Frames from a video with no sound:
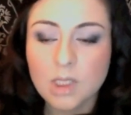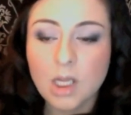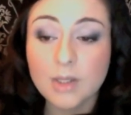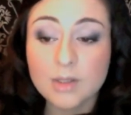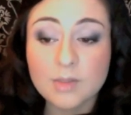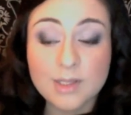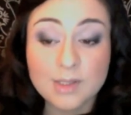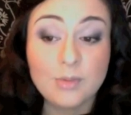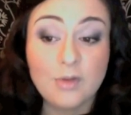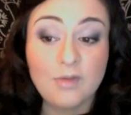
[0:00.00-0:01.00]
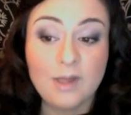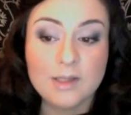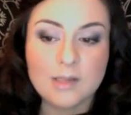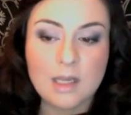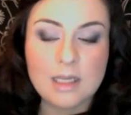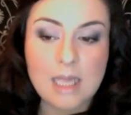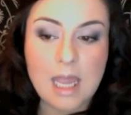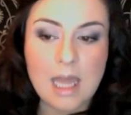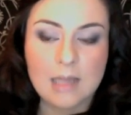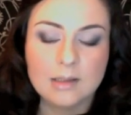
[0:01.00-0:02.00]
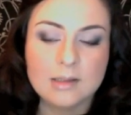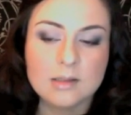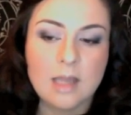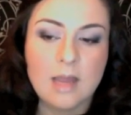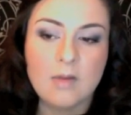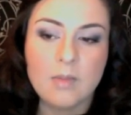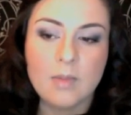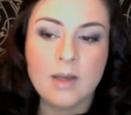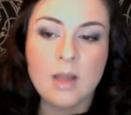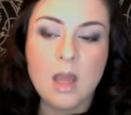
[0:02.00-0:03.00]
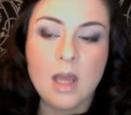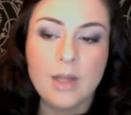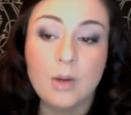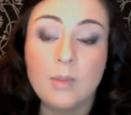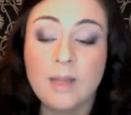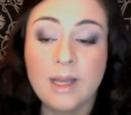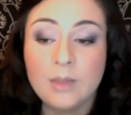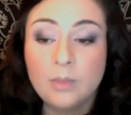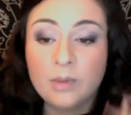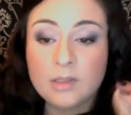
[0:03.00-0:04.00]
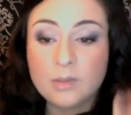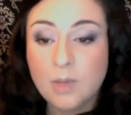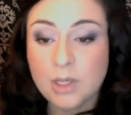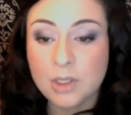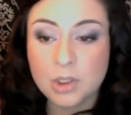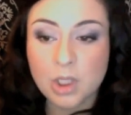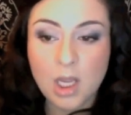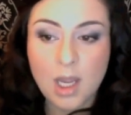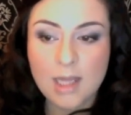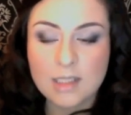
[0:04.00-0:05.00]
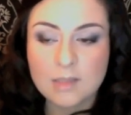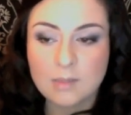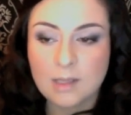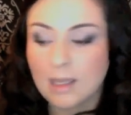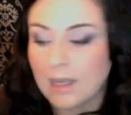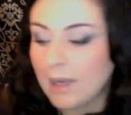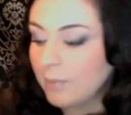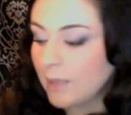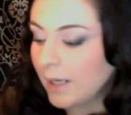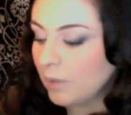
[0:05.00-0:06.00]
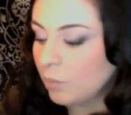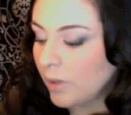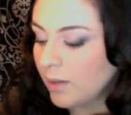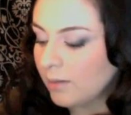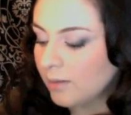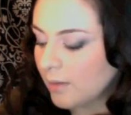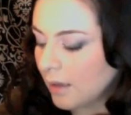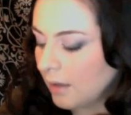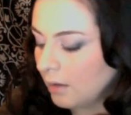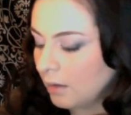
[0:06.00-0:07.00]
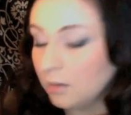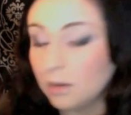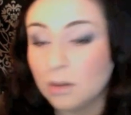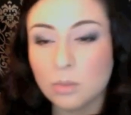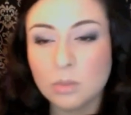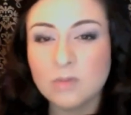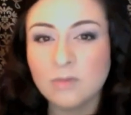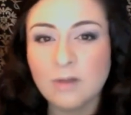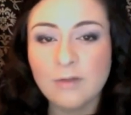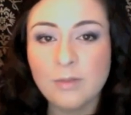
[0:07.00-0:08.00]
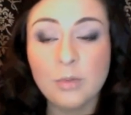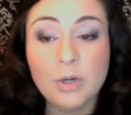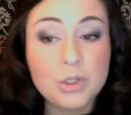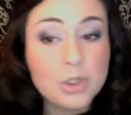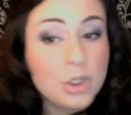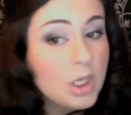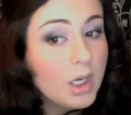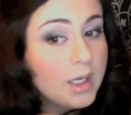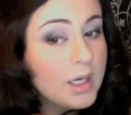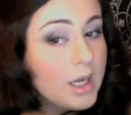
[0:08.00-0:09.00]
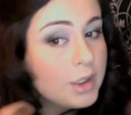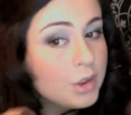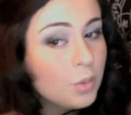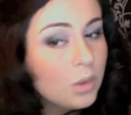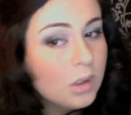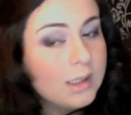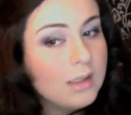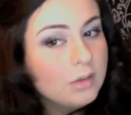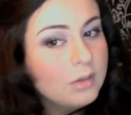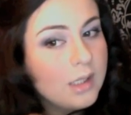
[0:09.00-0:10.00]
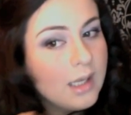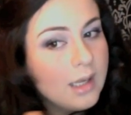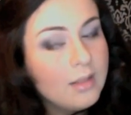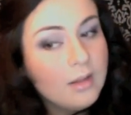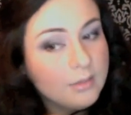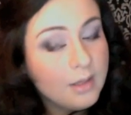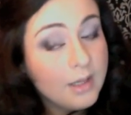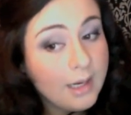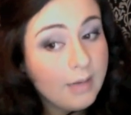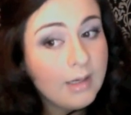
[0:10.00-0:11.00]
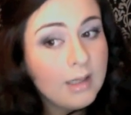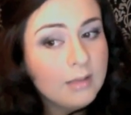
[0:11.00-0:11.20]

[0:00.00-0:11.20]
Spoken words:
use my Studio Fix. And yeah, it's heavy, but I don't apply it with a sponge. I apply it with a loose fluffy brush, and I swirl it on the that area,